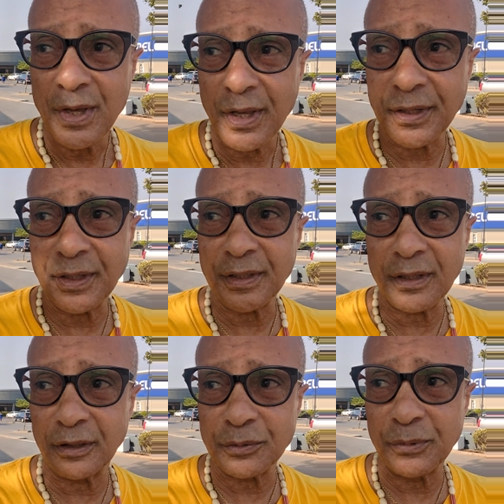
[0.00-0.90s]
And it doesn't
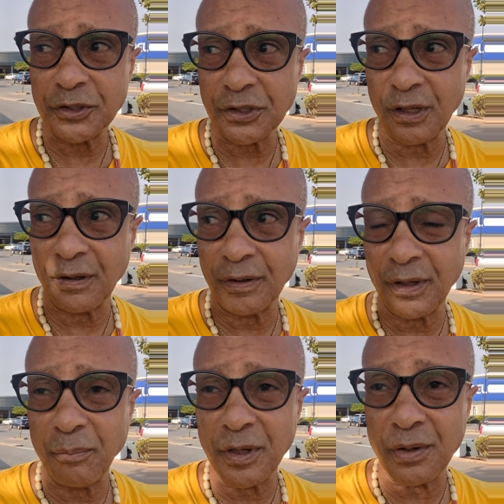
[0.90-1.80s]
cost much at all.
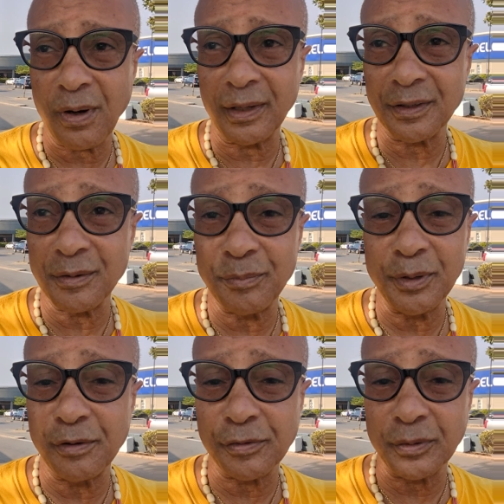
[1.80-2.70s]
And I mean quality,
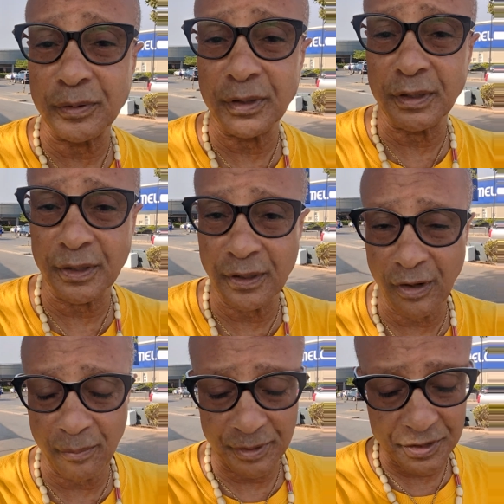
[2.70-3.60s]
beautiful
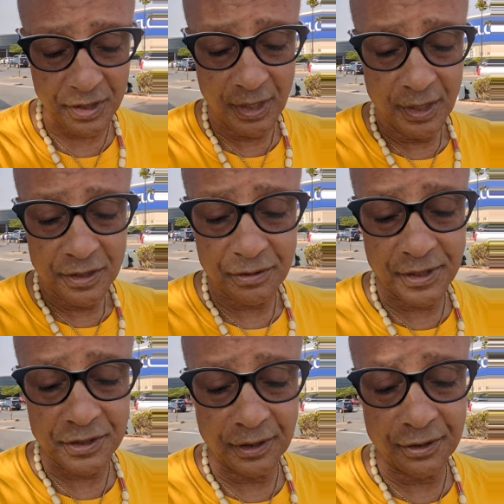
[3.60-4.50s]
garments. So
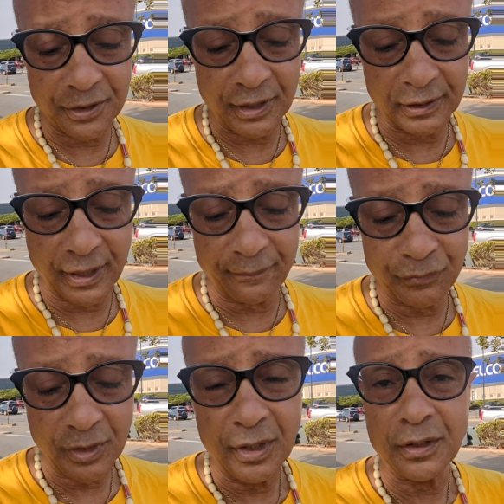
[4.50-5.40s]
that's another thing I like.
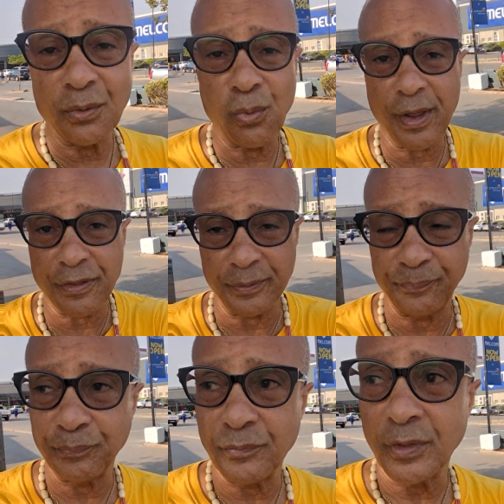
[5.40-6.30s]
The weather.
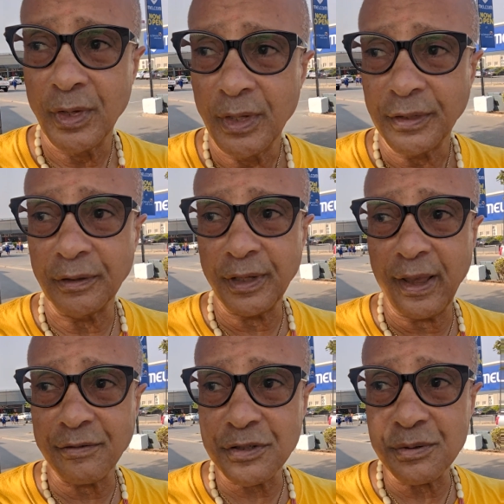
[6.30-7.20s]
They only
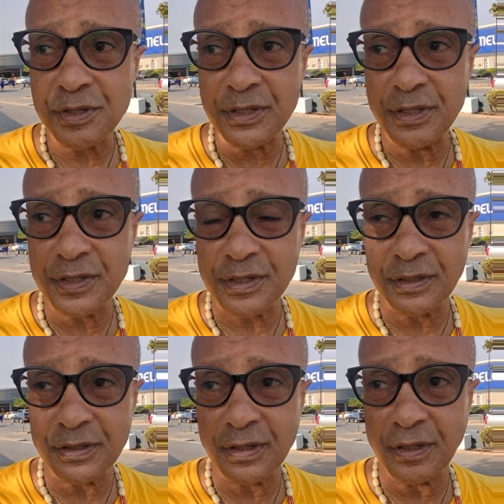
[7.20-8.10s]
have 2 seasons
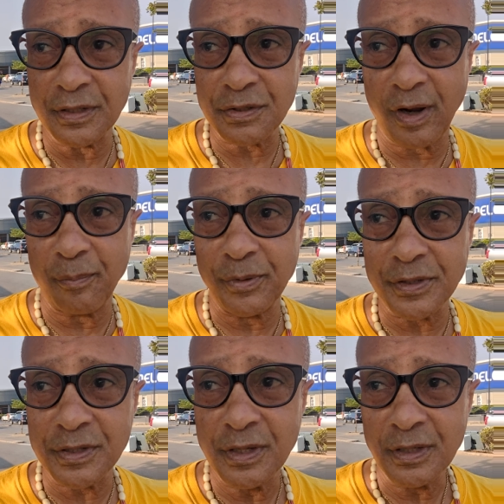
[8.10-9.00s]
in the
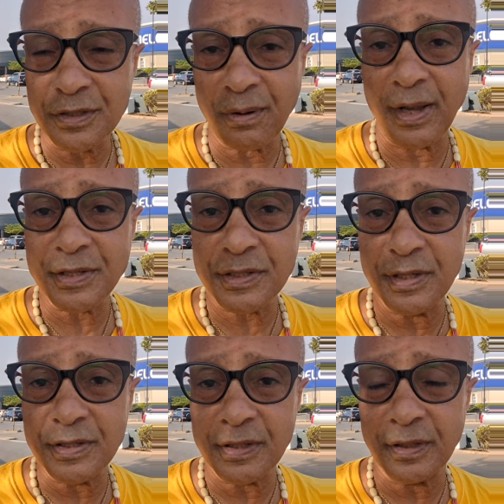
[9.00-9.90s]
tropics, dry
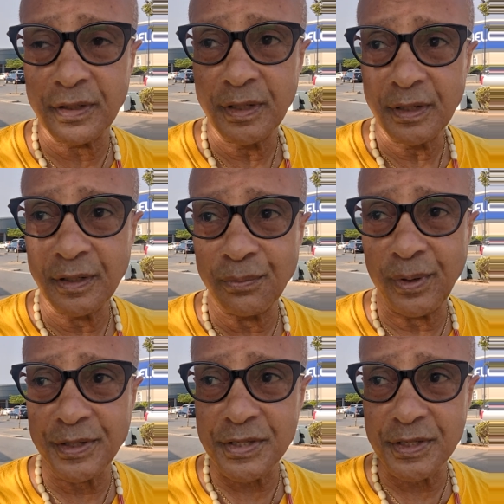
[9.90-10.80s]
season and
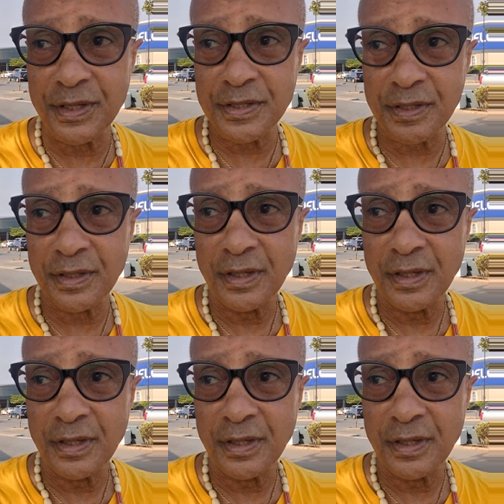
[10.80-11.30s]
wet season,